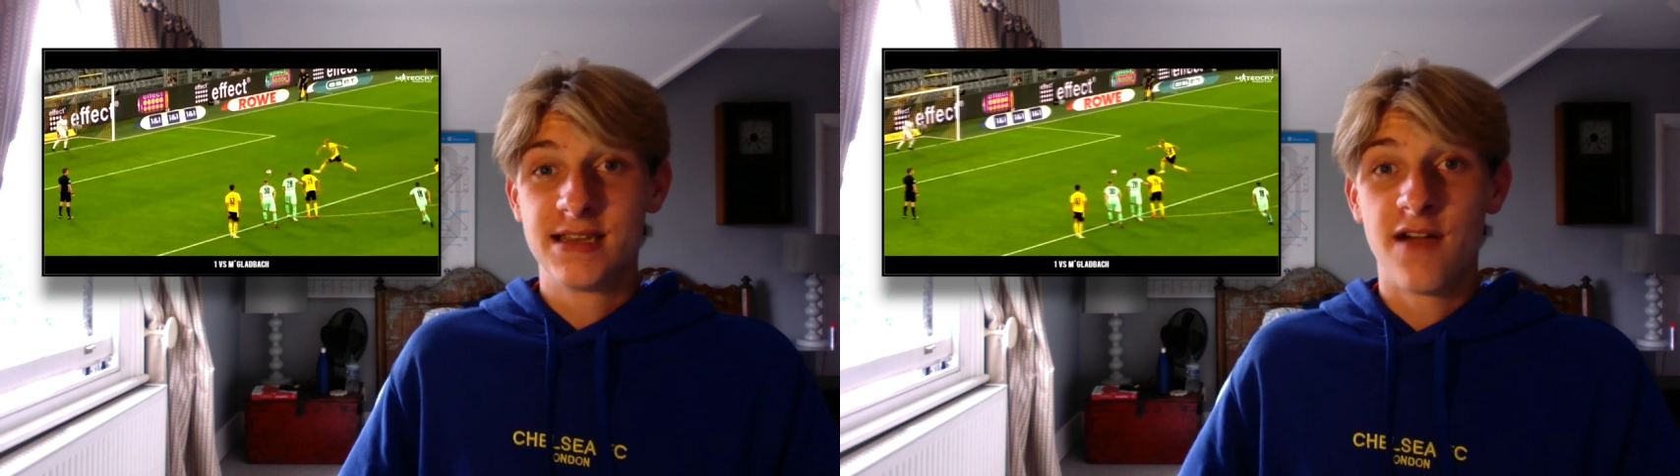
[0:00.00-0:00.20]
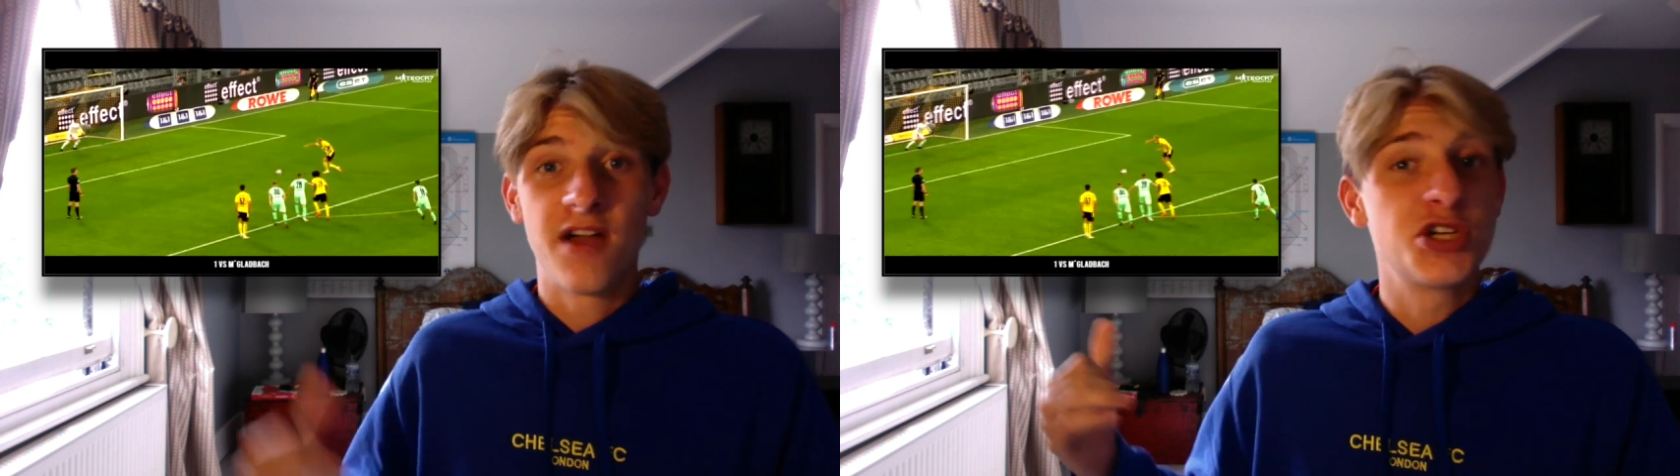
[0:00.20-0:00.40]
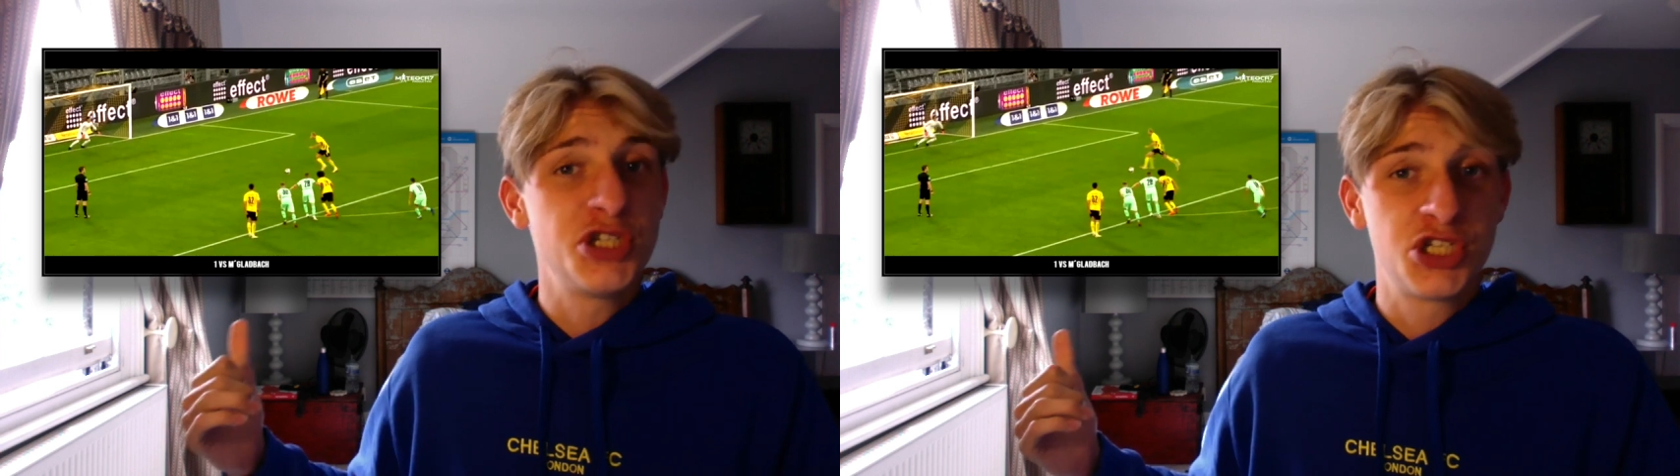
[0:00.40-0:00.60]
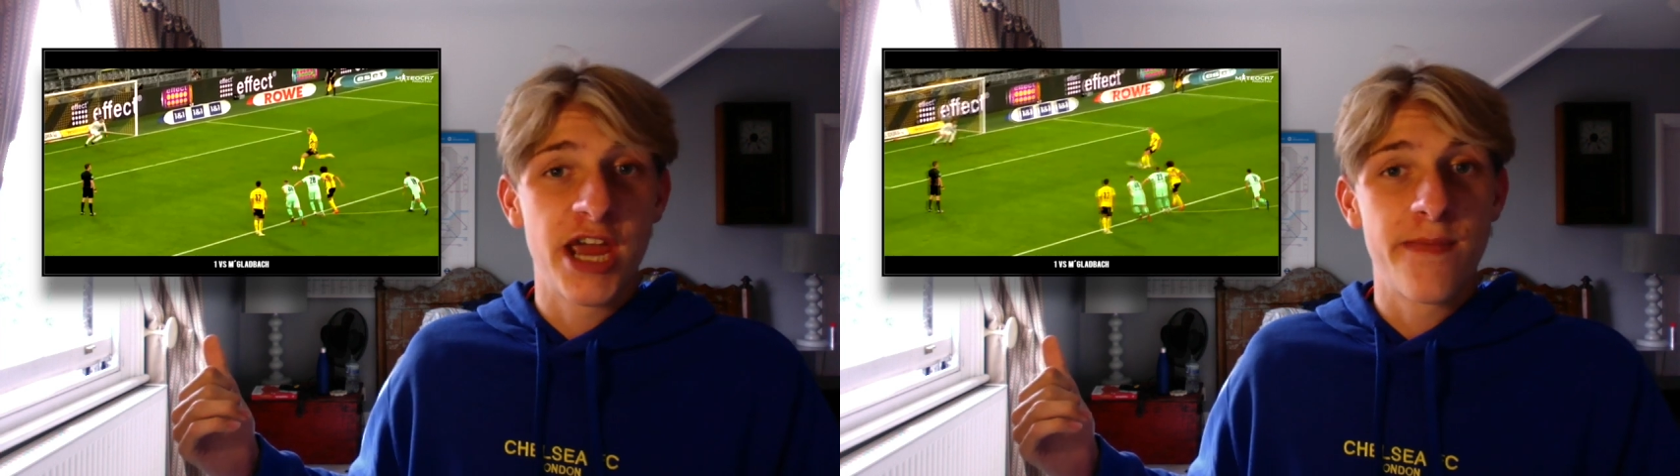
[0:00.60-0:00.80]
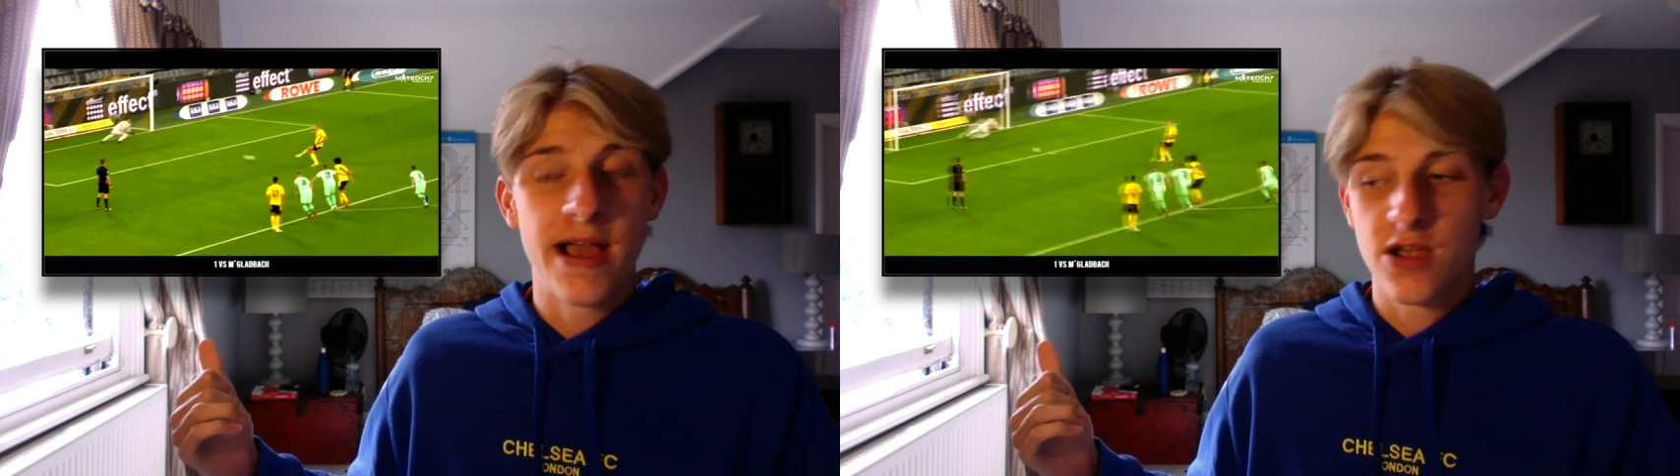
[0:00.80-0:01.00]
I've actually
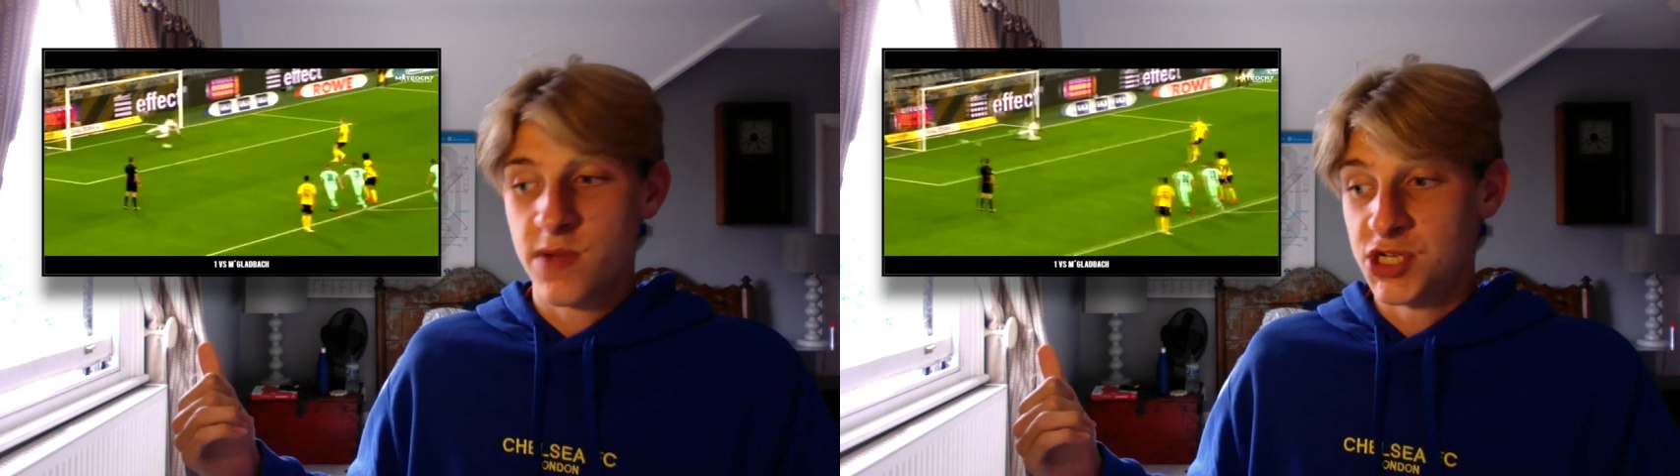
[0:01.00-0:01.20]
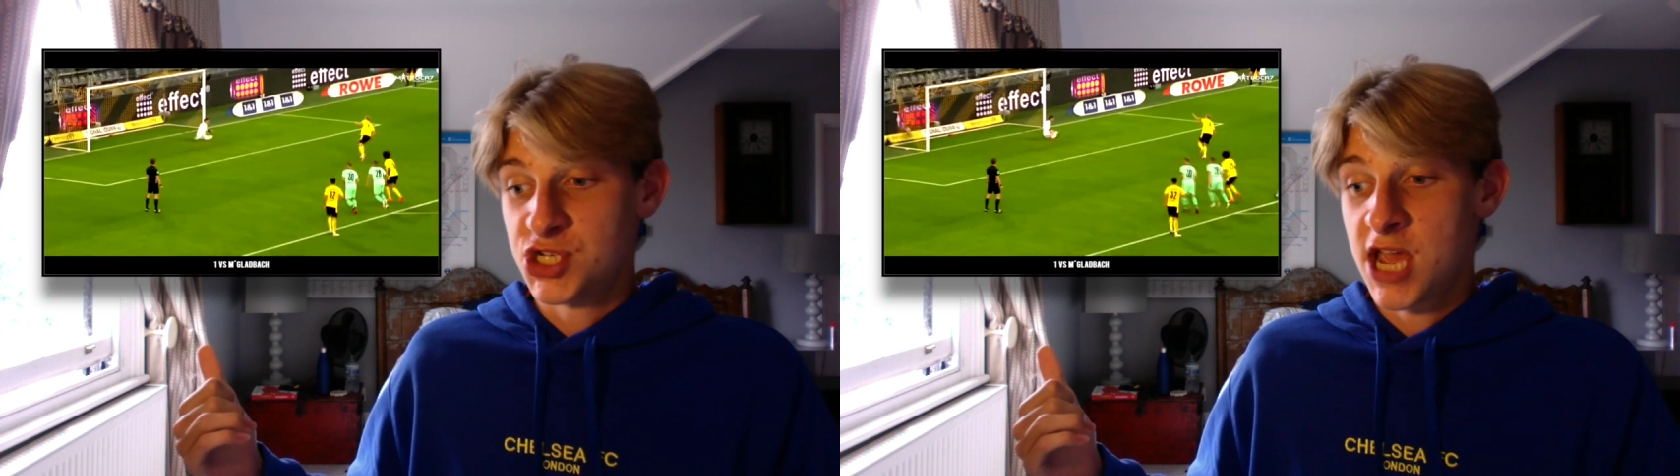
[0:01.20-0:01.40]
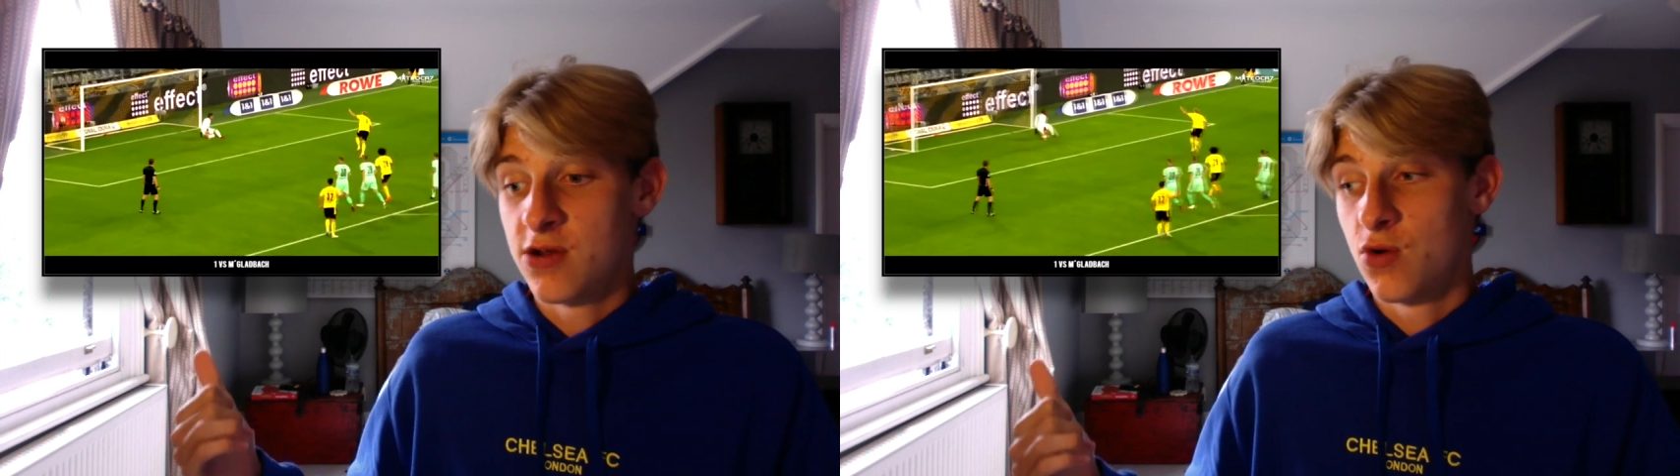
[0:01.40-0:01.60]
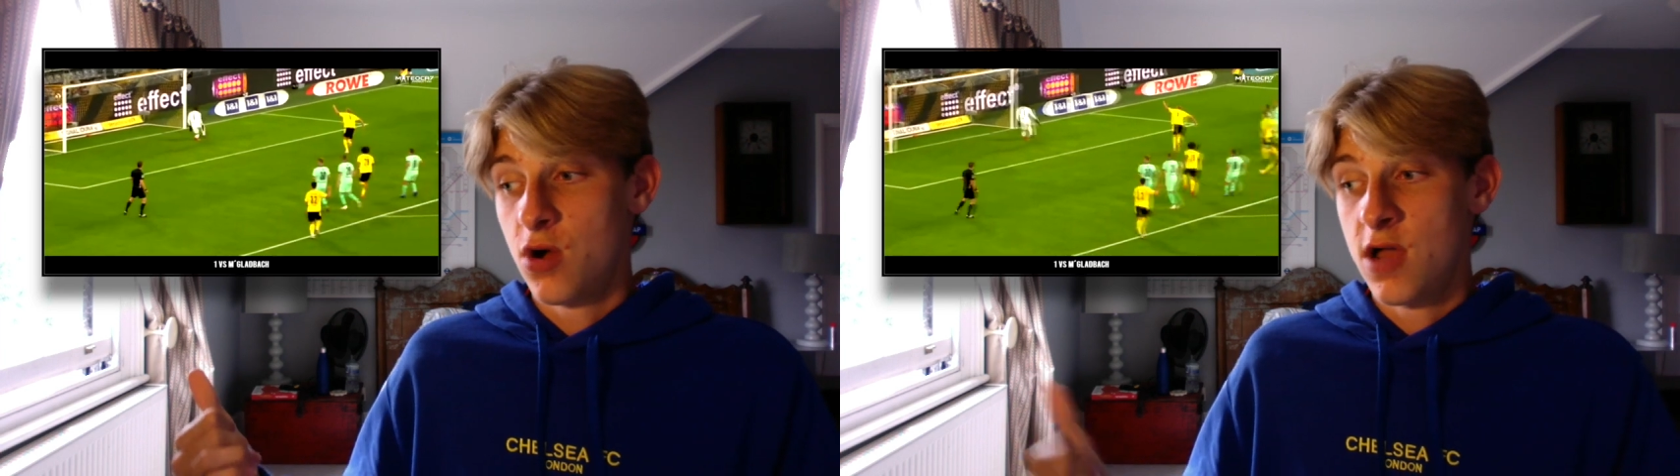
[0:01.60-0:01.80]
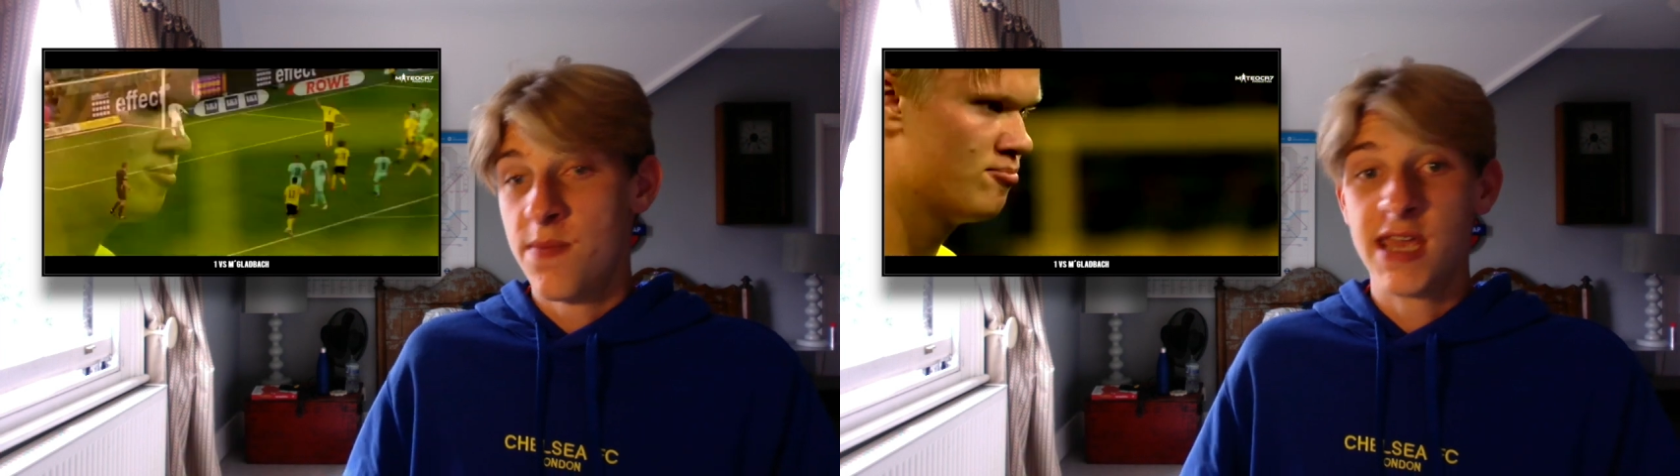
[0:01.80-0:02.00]
checked back on my channel.
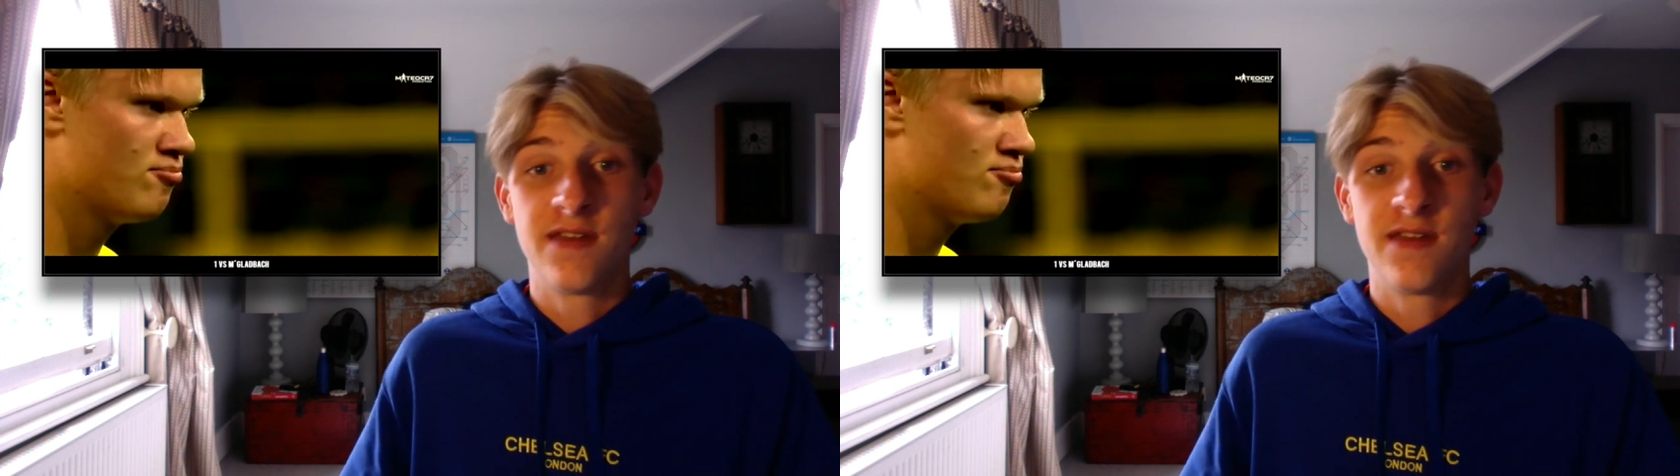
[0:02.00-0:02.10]
I made